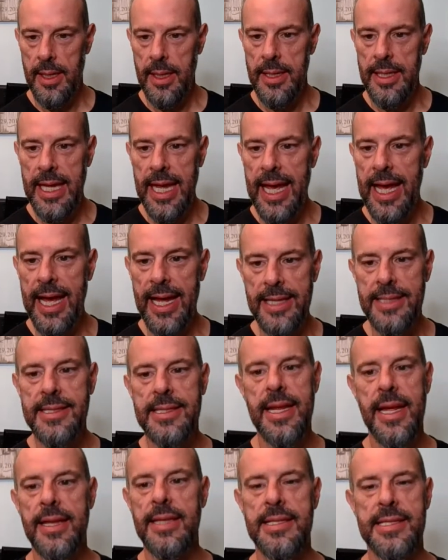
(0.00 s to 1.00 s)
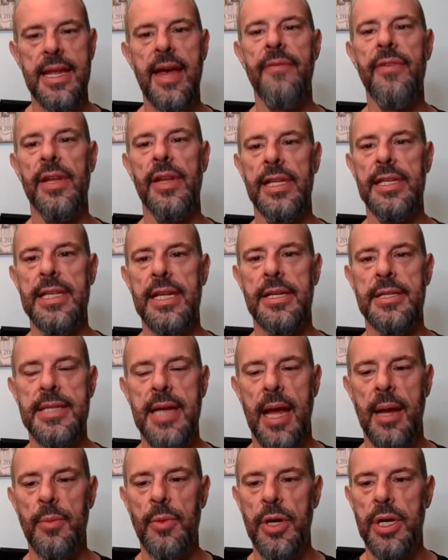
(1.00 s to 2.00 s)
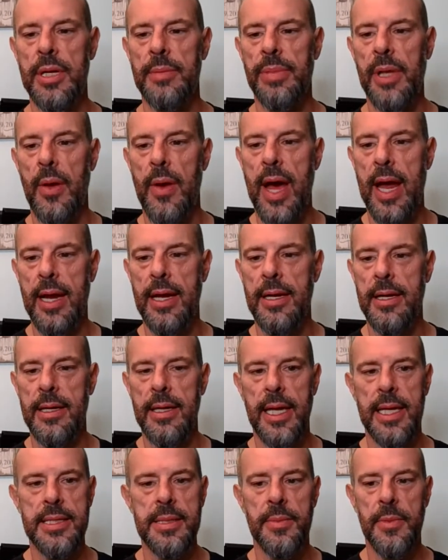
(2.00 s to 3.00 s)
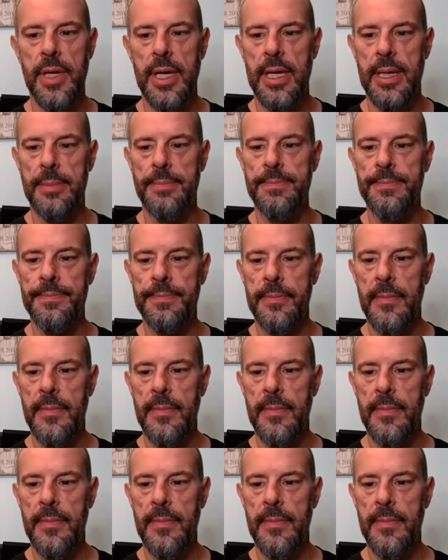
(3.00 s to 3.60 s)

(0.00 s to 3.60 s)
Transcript: Yeah, it's definitely dinner time. We're gonna blow out of here and get some grub.